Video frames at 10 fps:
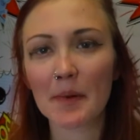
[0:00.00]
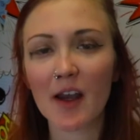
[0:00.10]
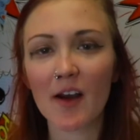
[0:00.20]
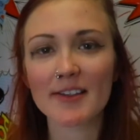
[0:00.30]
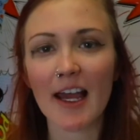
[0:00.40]

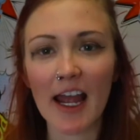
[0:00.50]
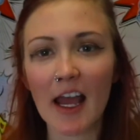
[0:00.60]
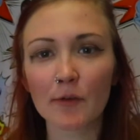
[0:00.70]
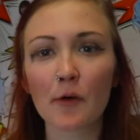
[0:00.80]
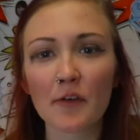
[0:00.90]
because I
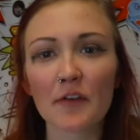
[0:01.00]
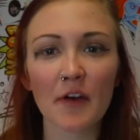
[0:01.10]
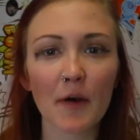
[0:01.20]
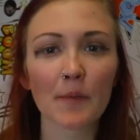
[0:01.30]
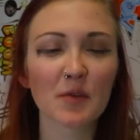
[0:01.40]
have other
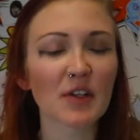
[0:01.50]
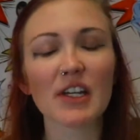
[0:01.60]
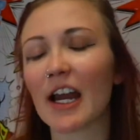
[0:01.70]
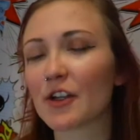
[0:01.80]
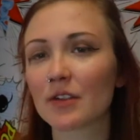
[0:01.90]
films
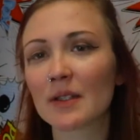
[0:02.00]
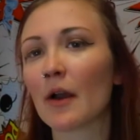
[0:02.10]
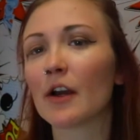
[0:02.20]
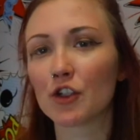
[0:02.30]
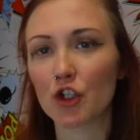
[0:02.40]
which I just
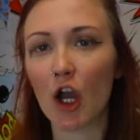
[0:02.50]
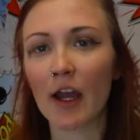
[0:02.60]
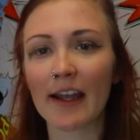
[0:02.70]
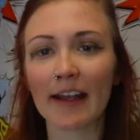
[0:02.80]
about enjoy